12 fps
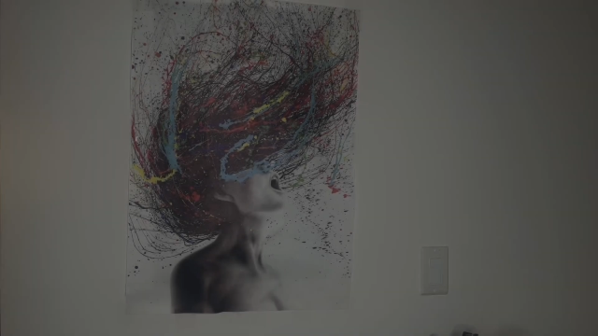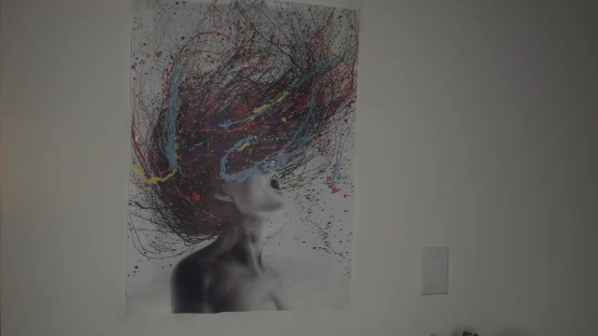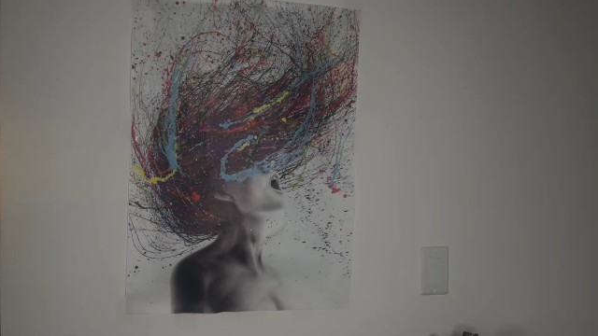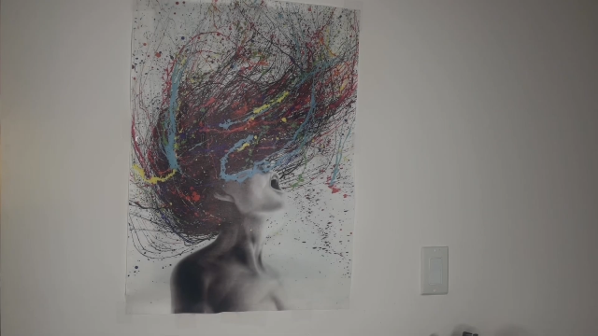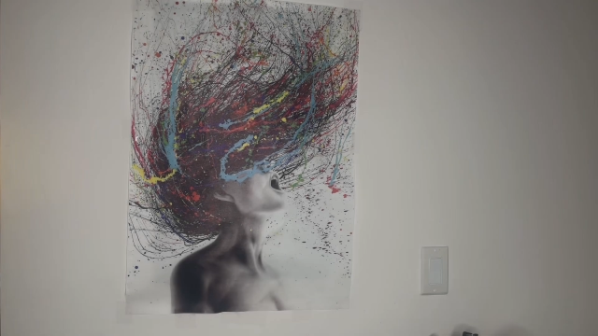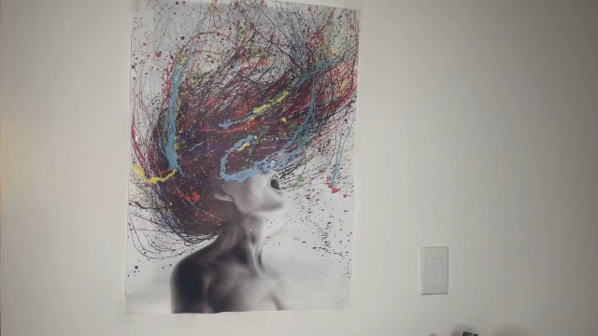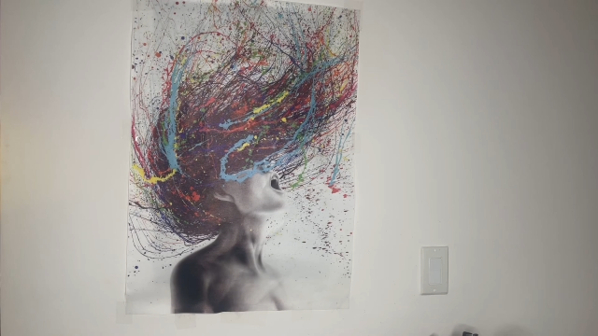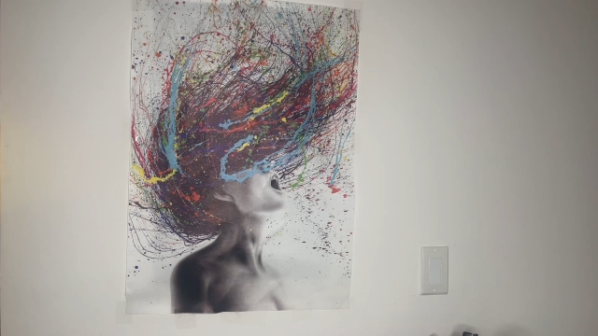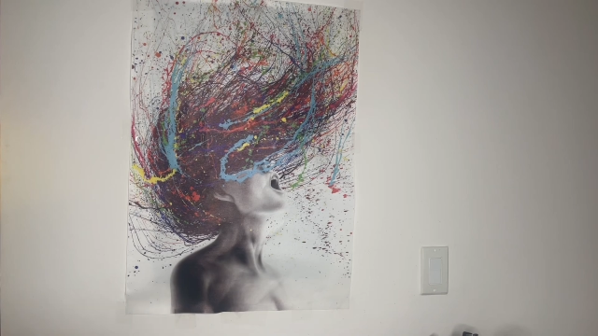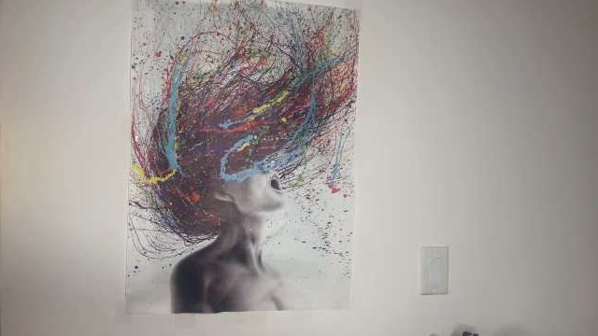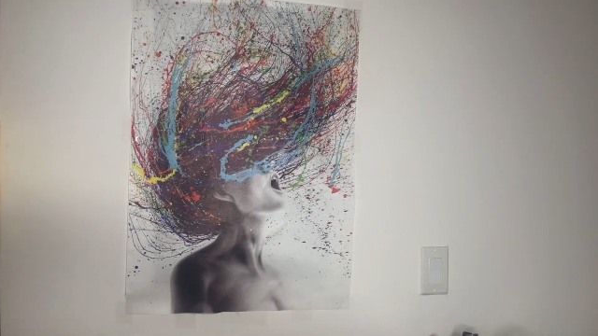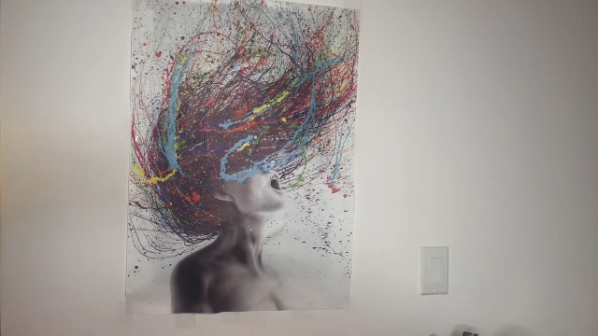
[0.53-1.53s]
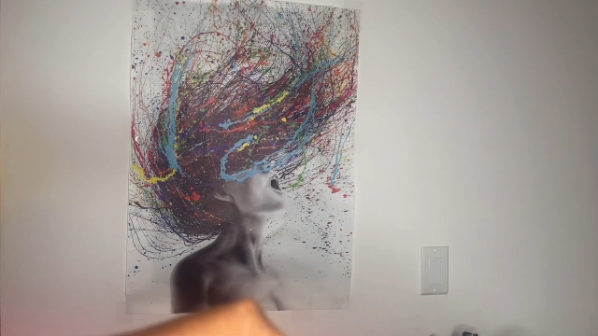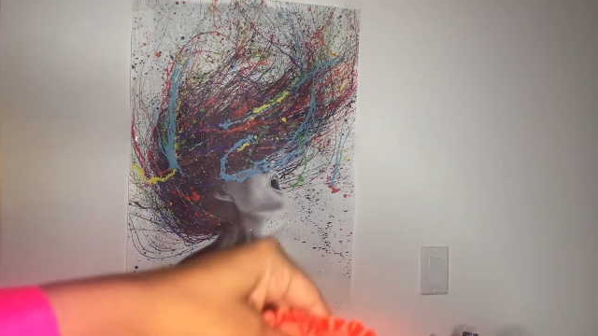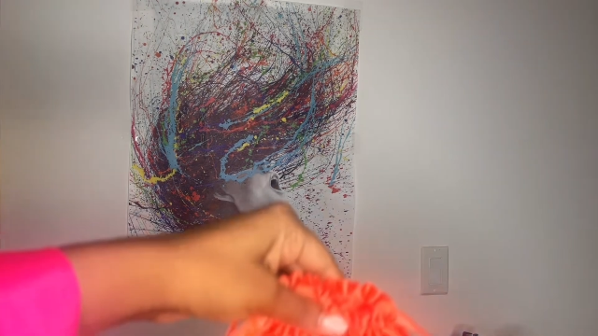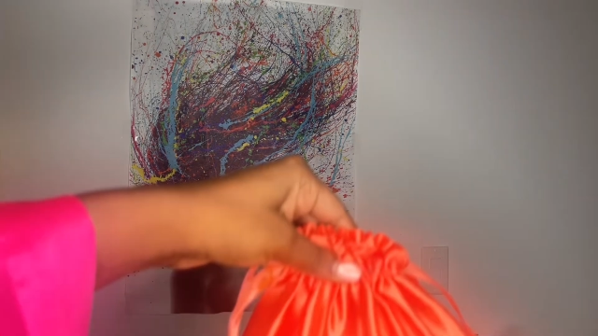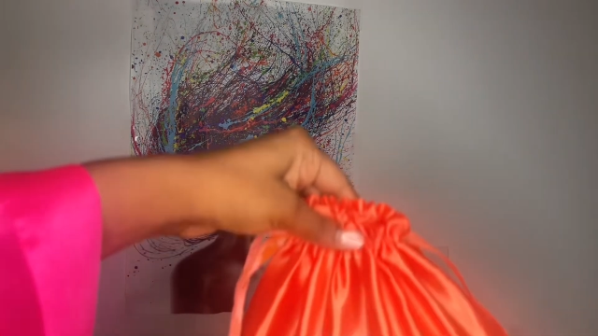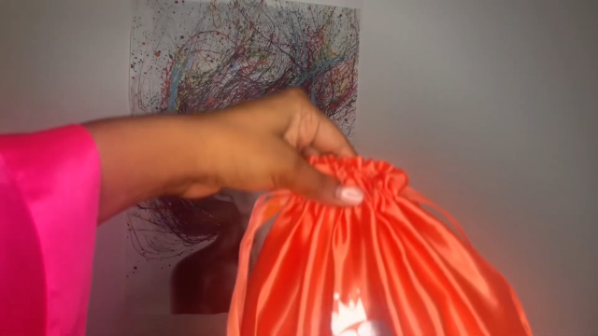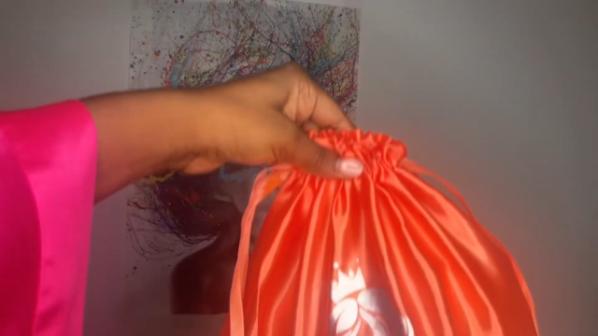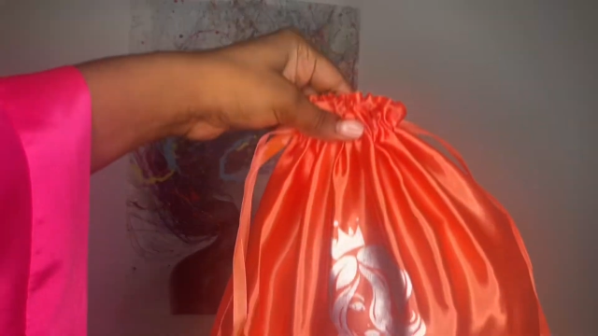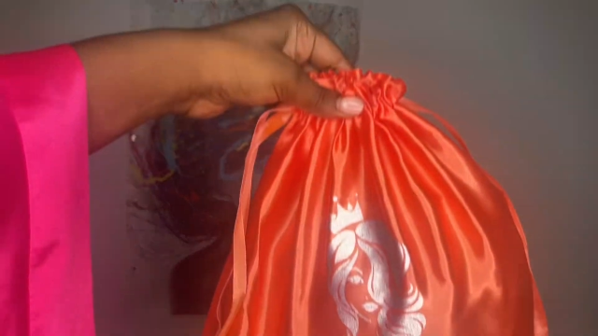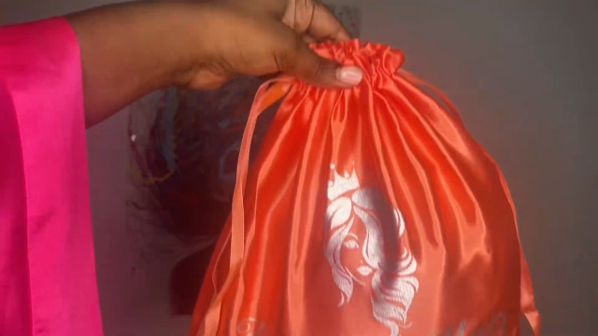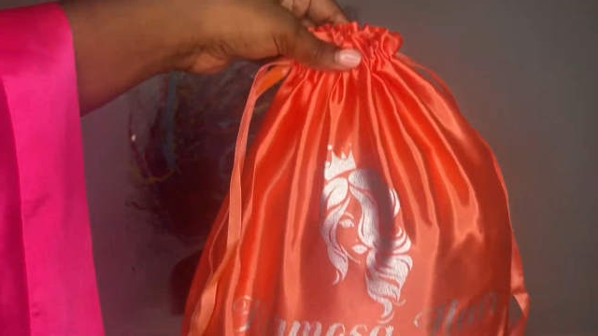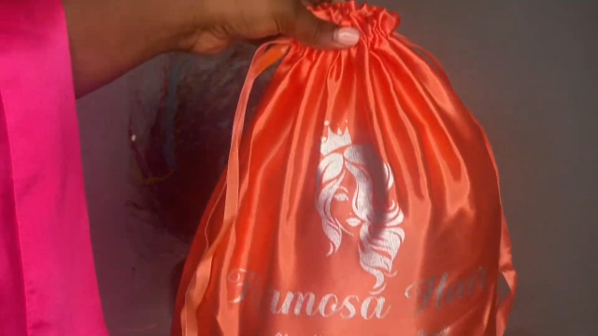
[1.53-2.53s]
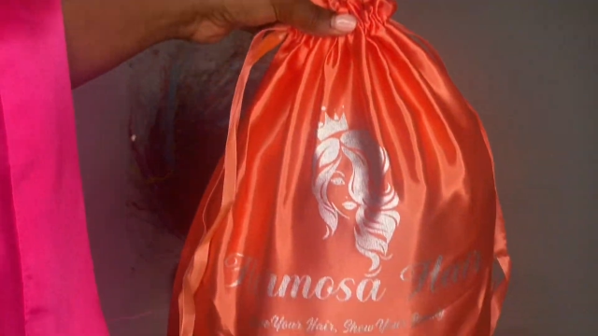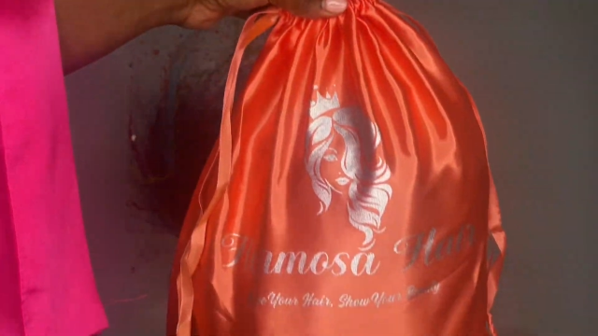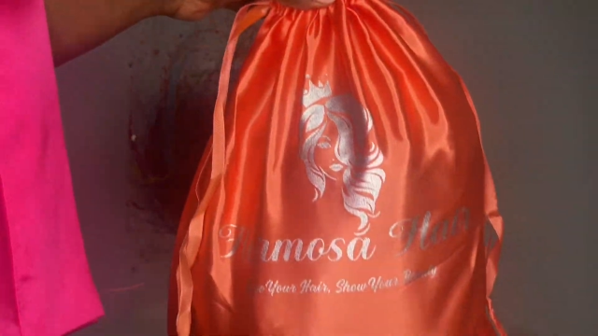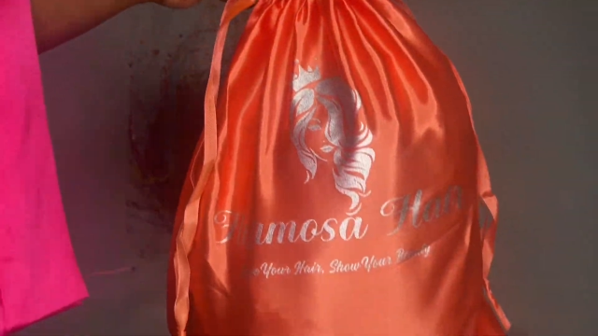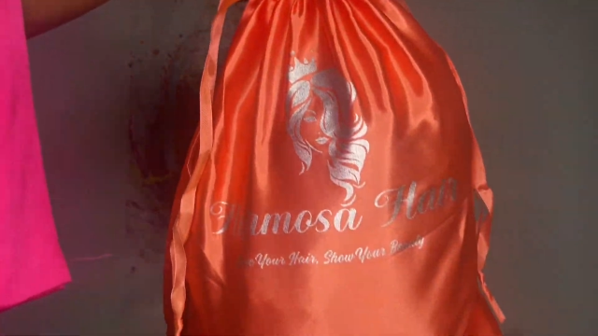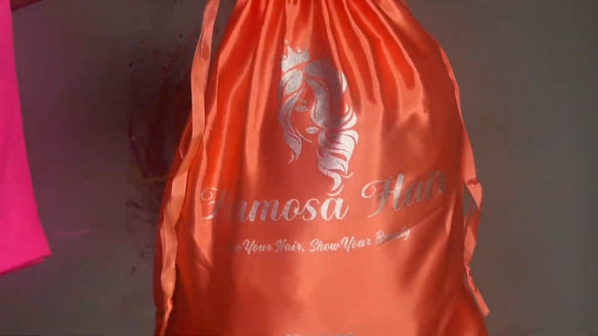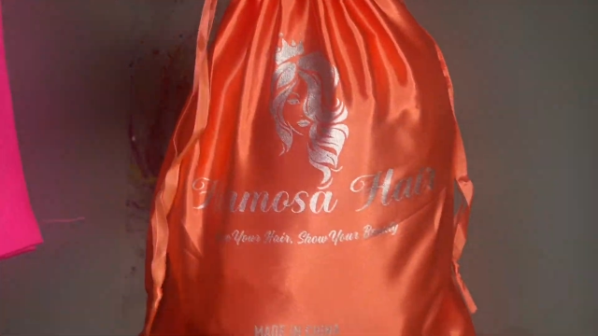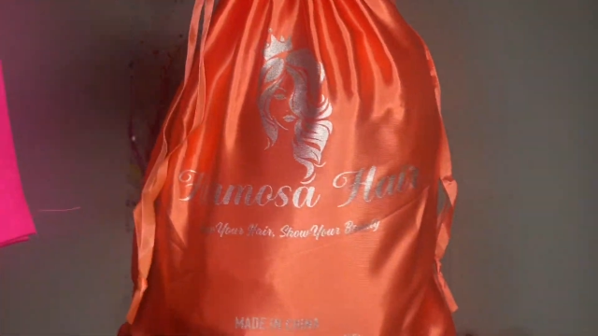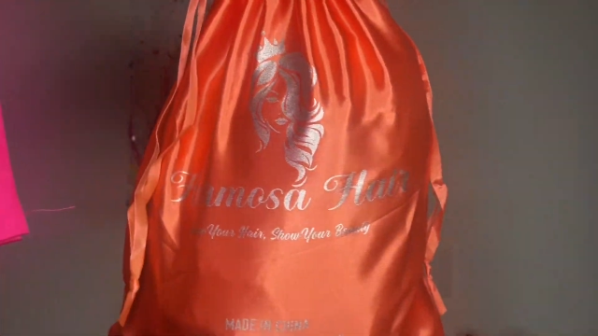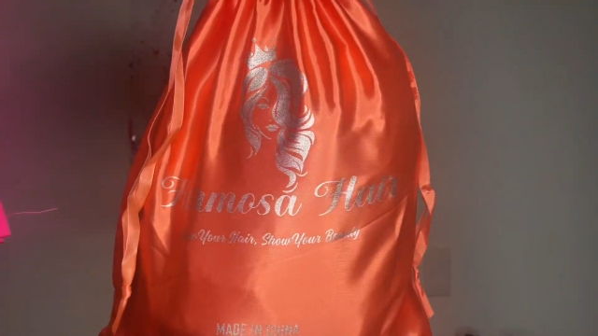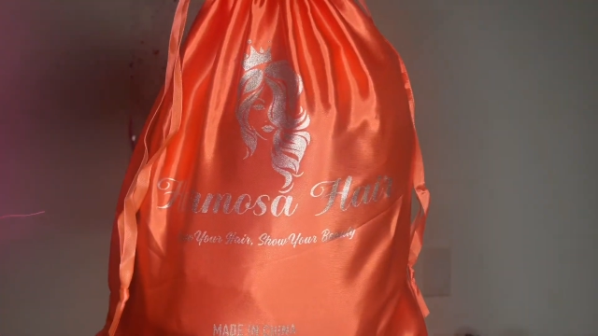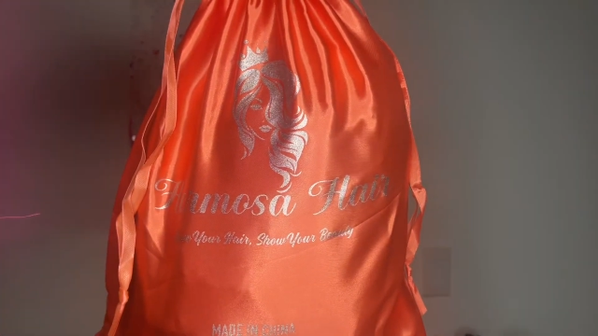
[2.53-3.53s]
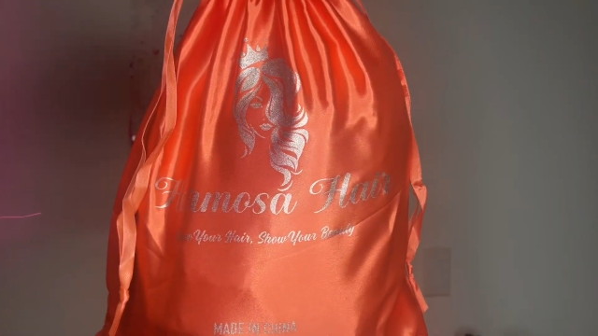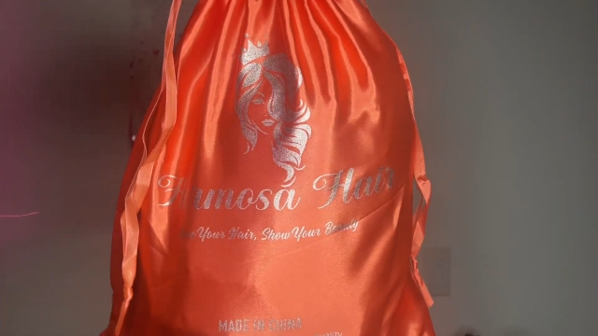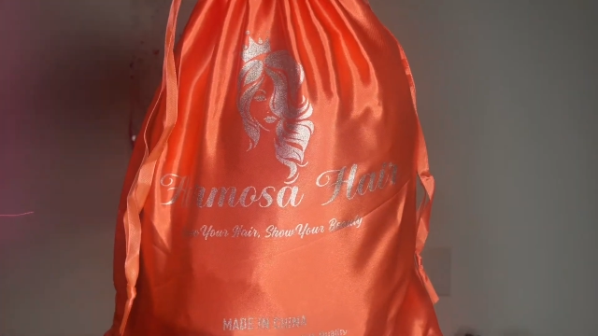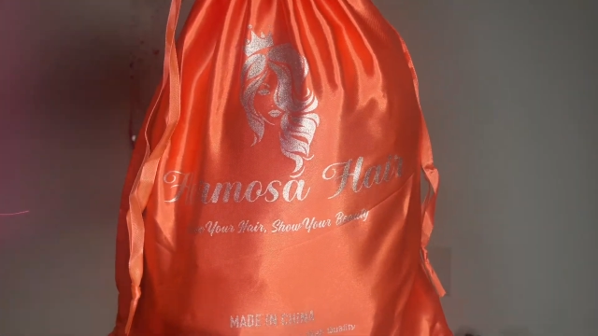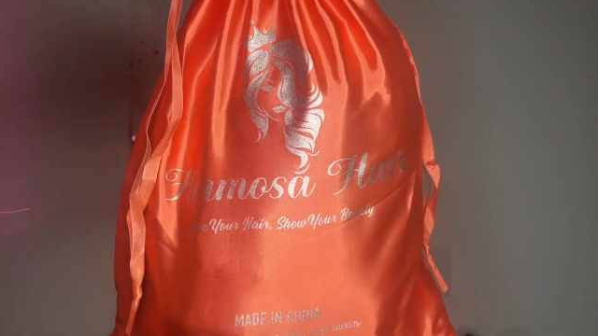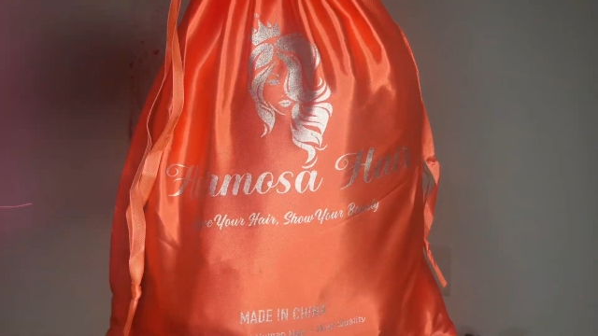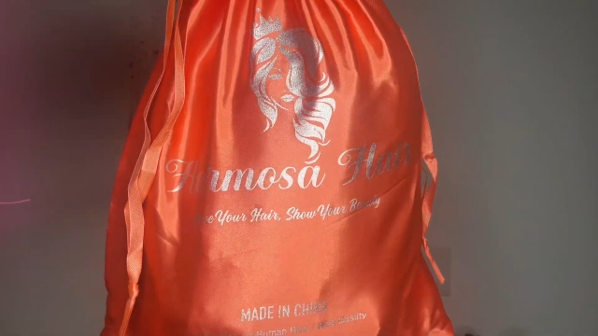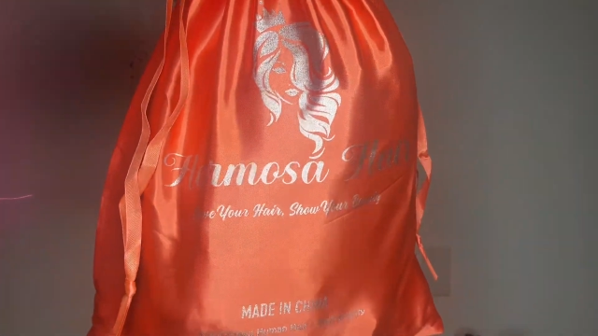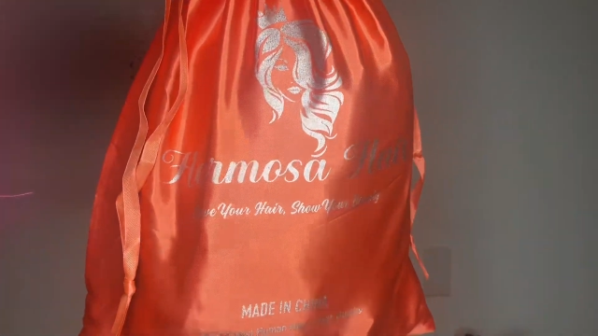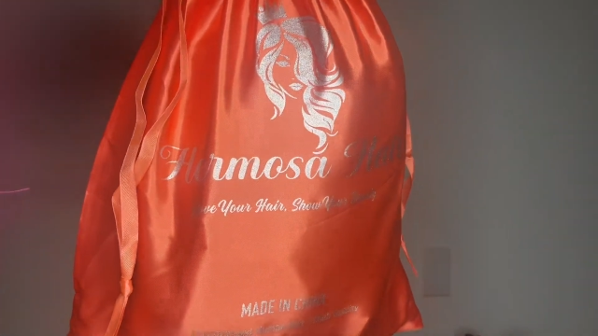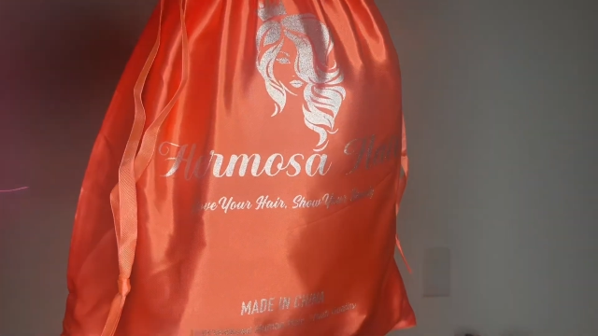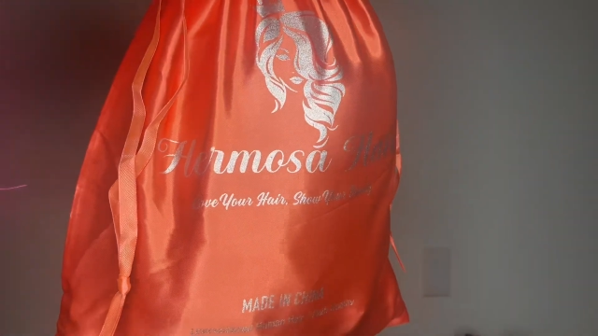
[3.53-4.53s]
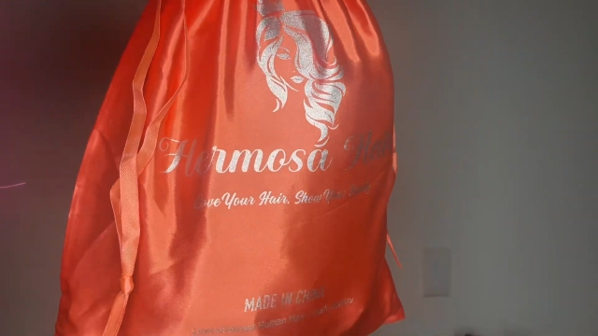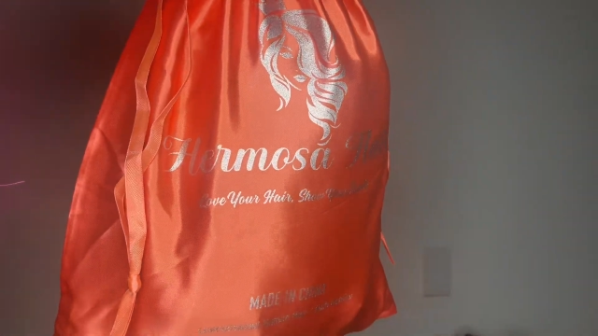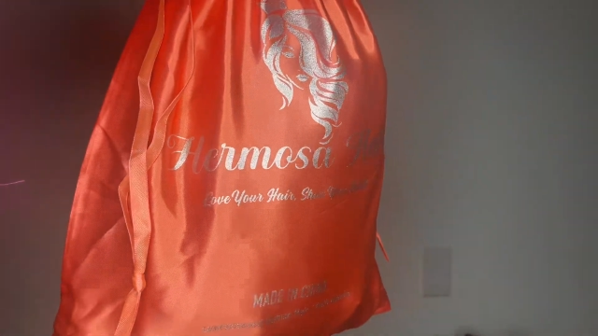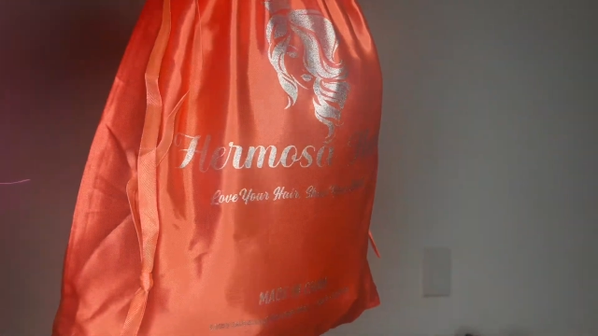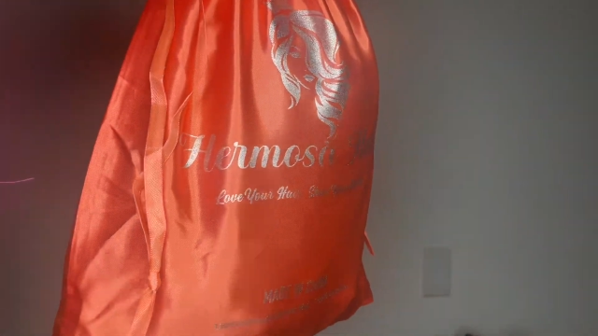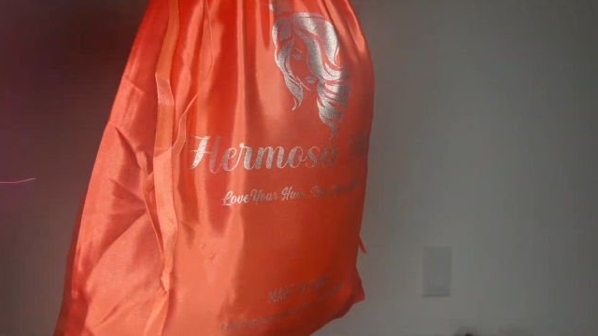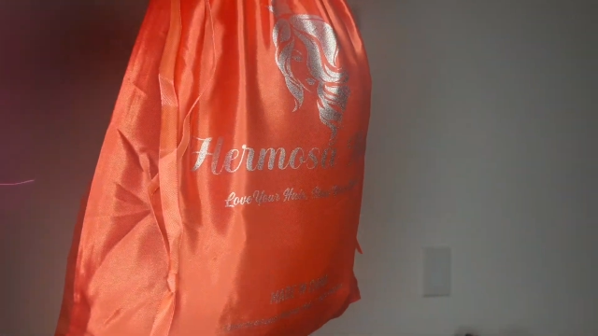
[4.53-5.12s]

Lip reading: (no speaker visible)